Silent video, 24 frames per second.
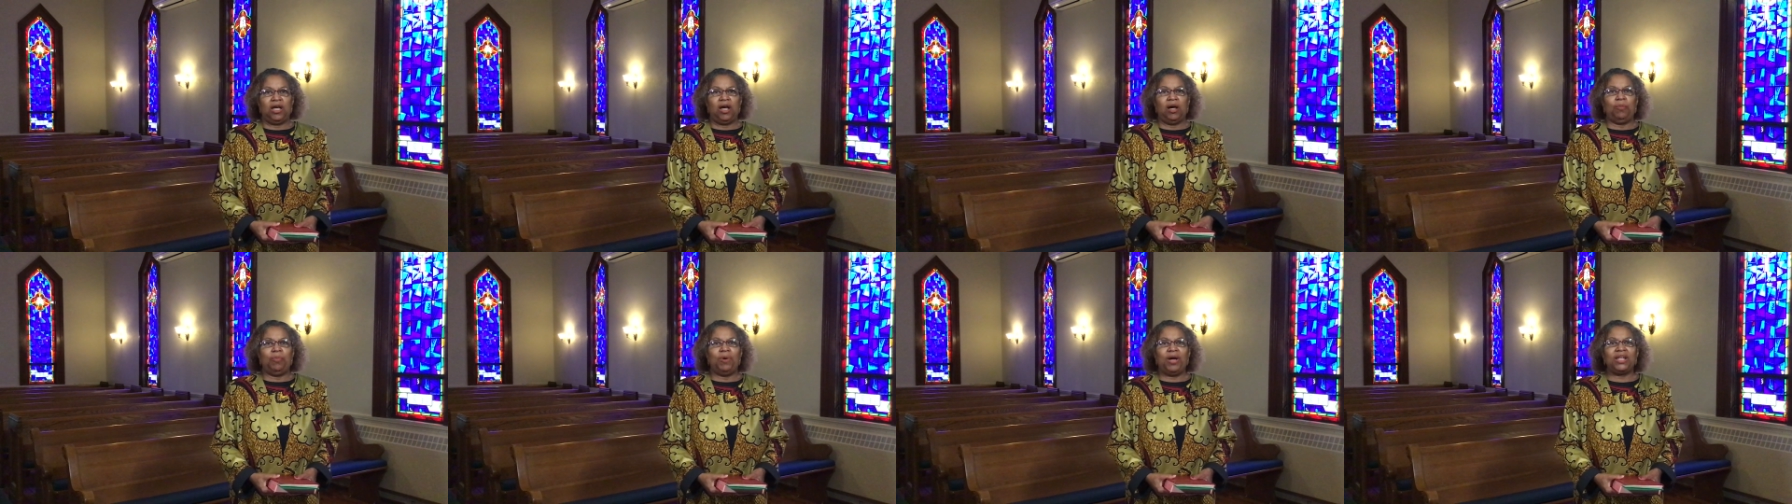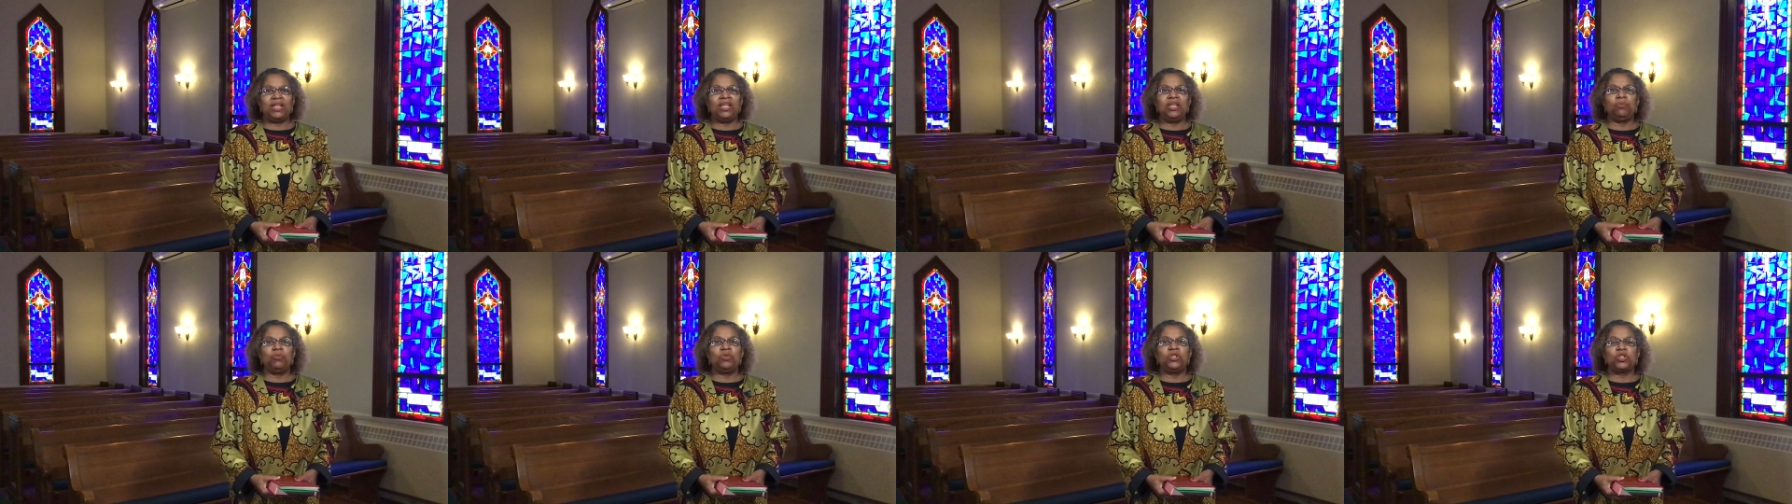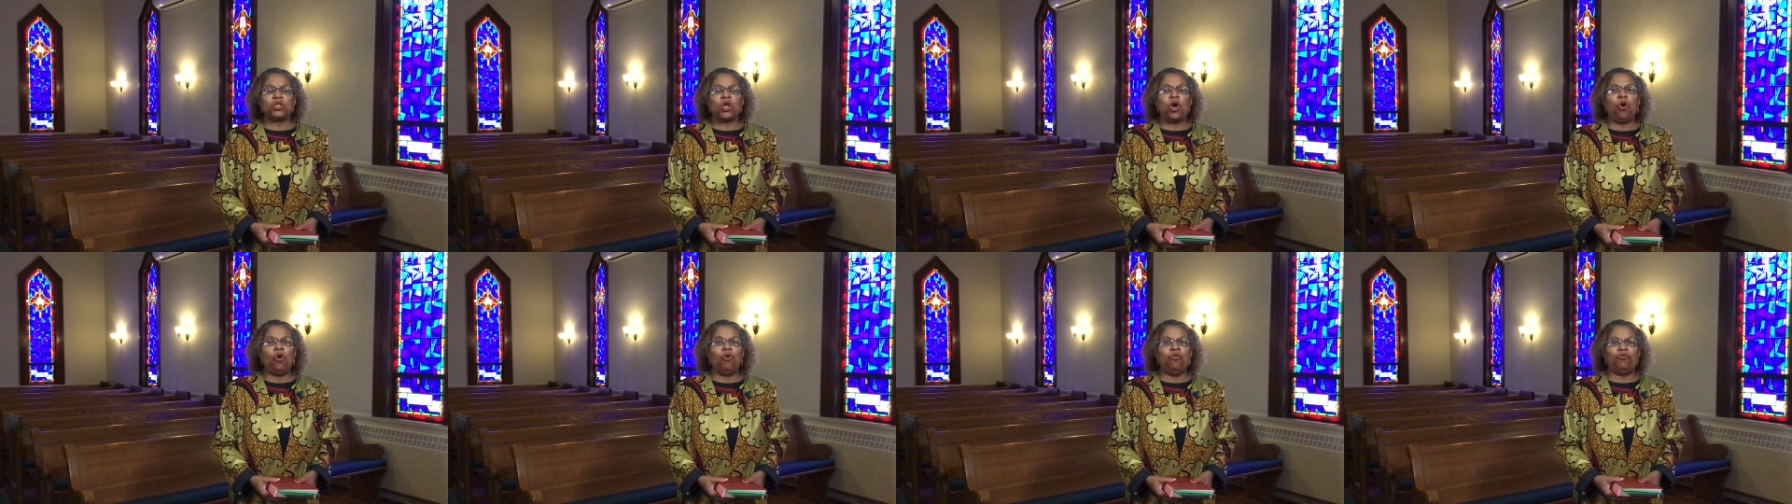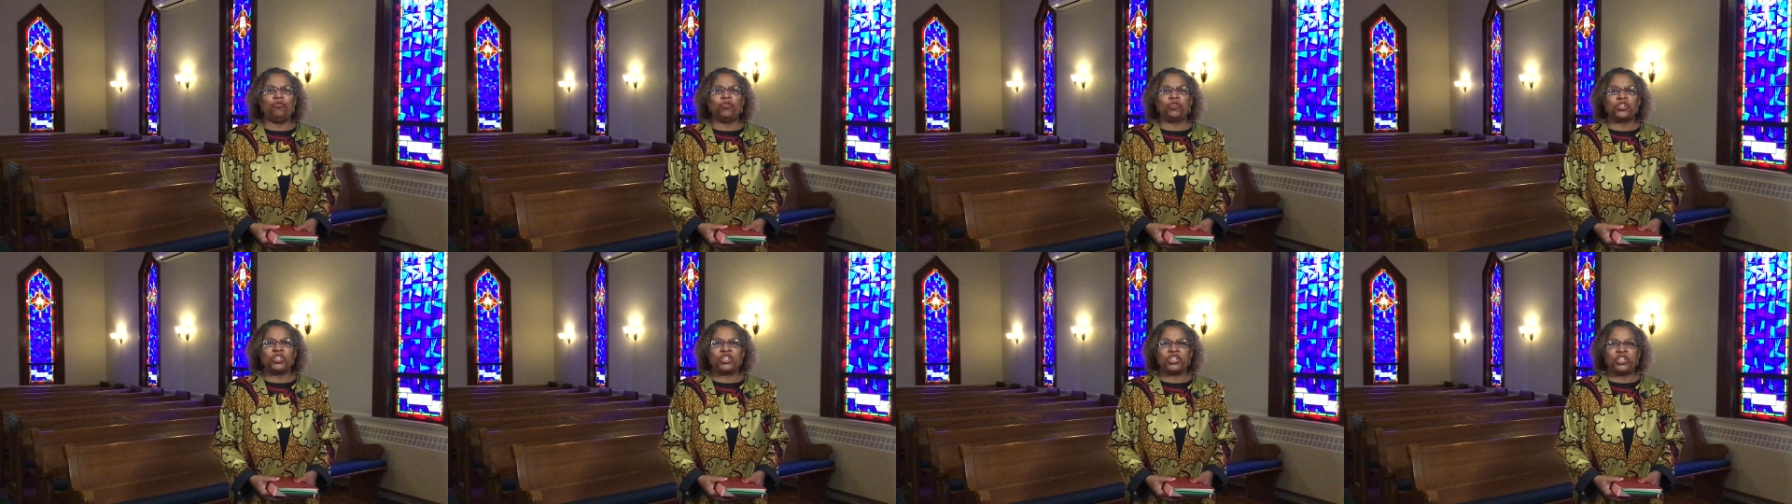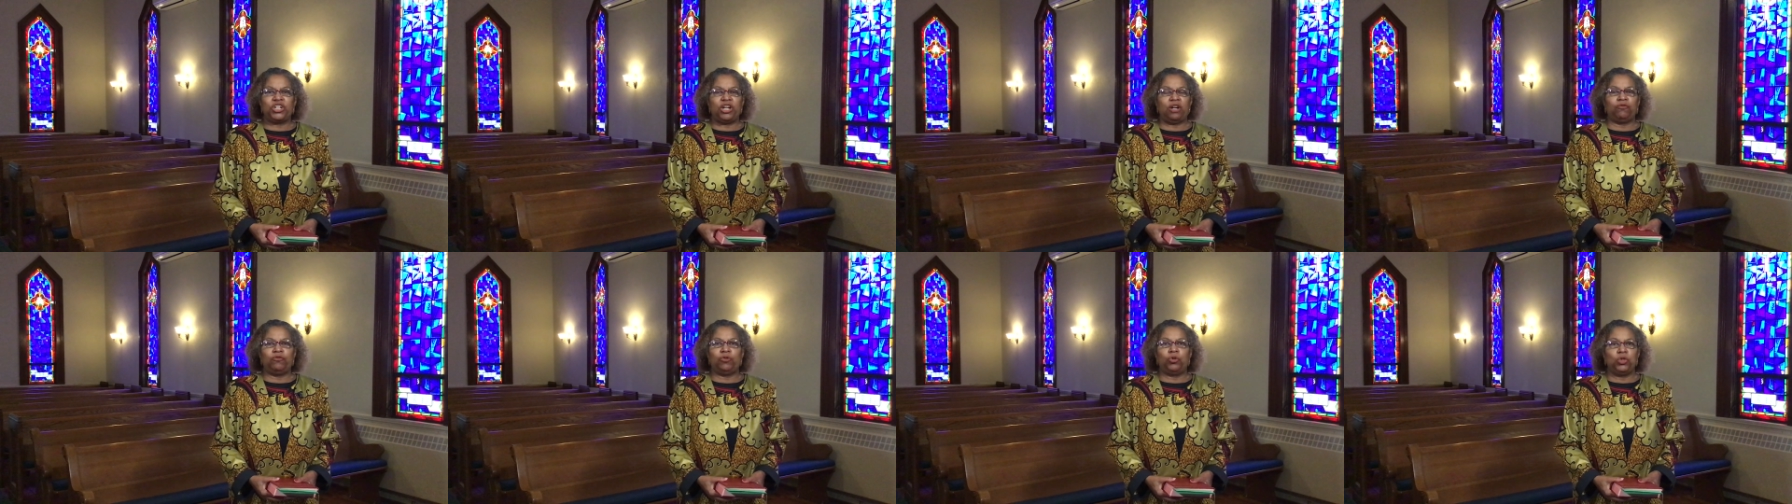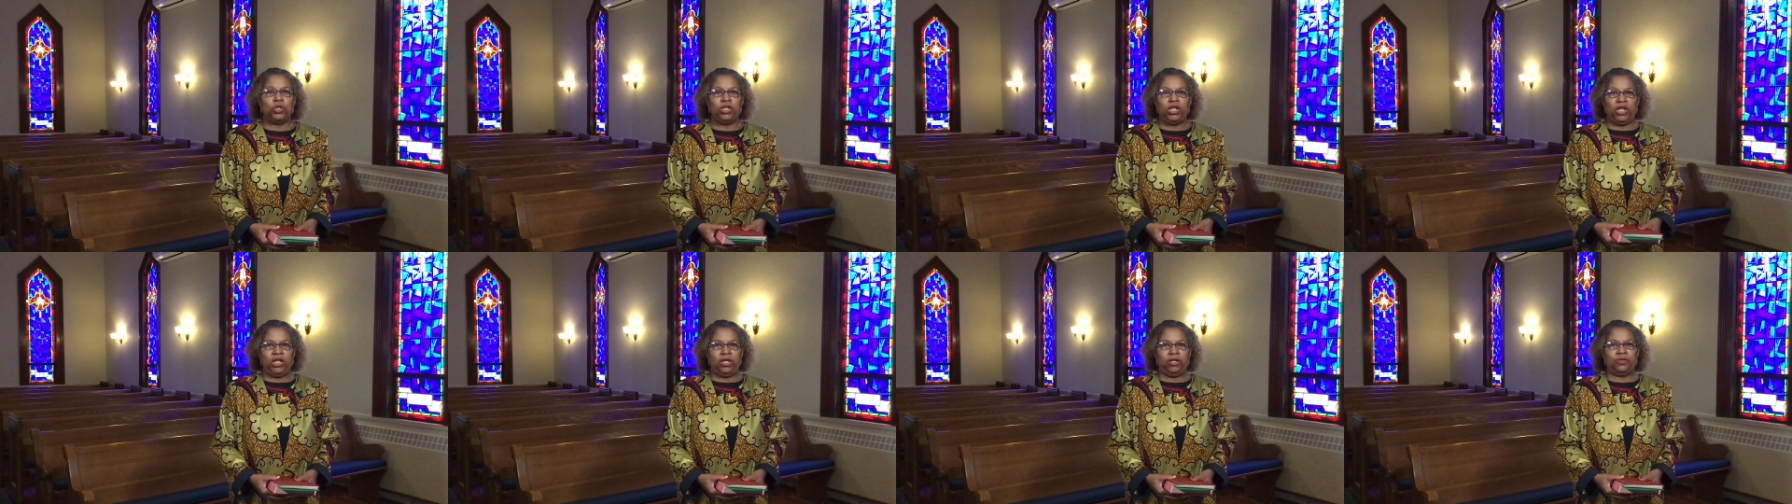but it was over several
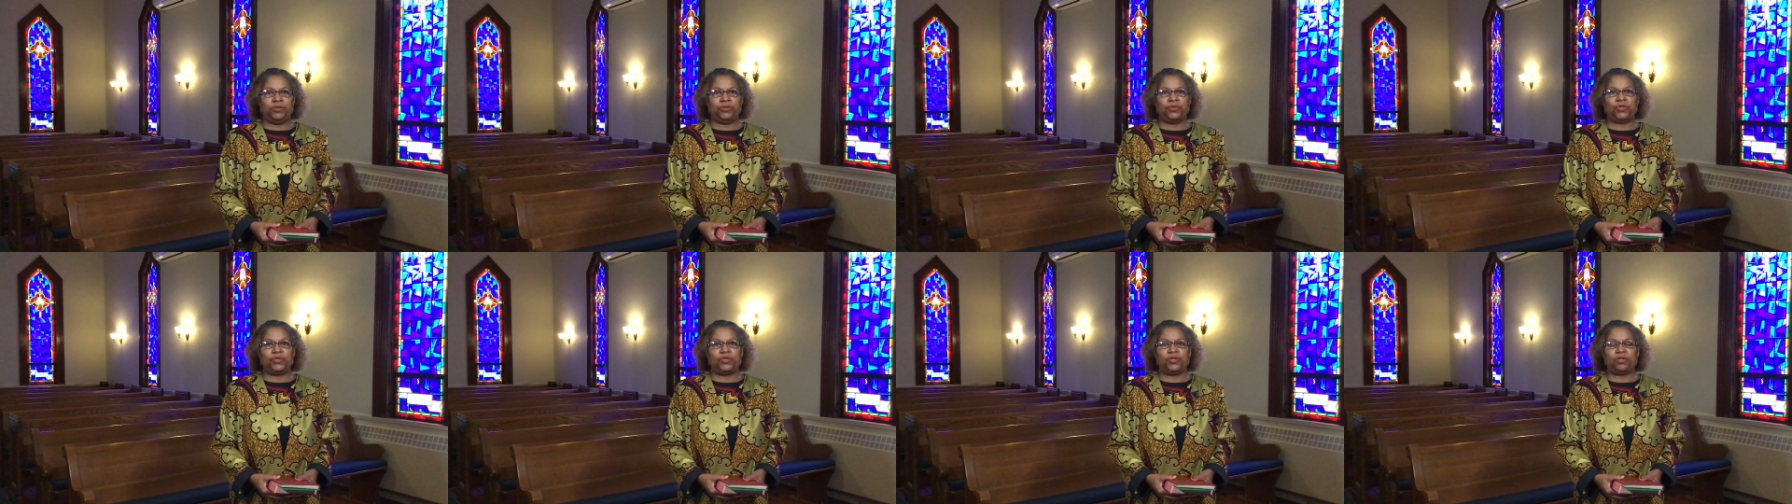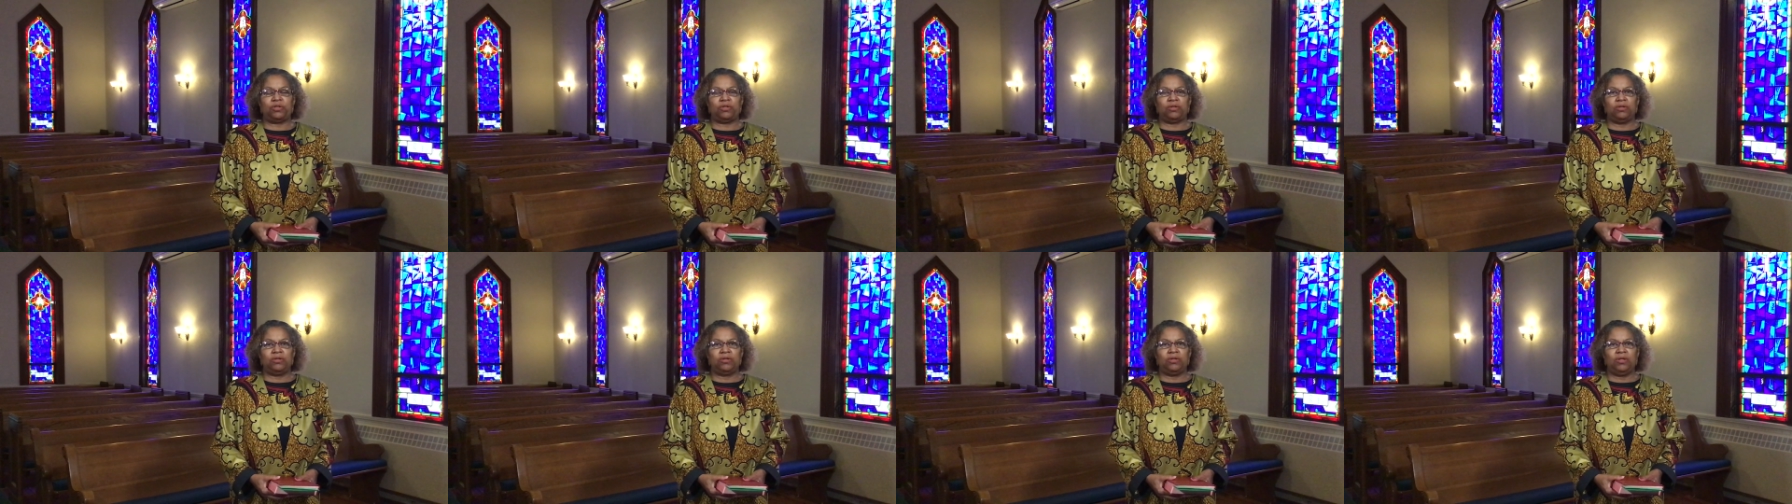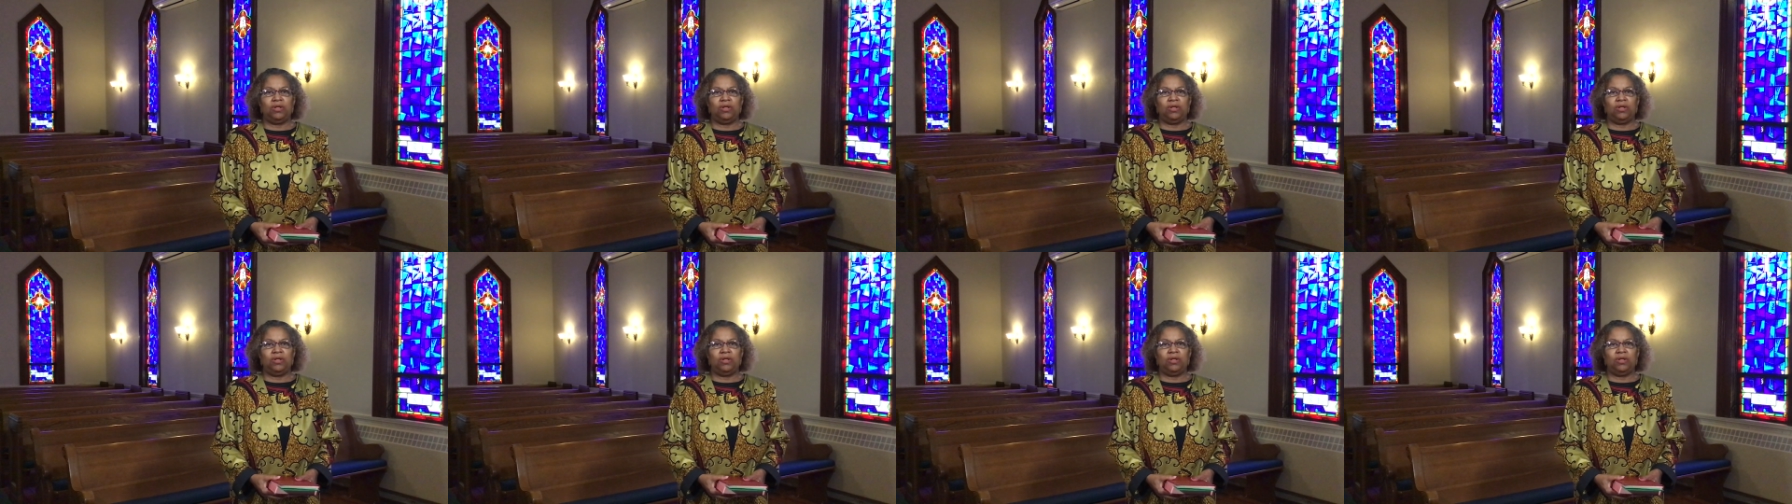years.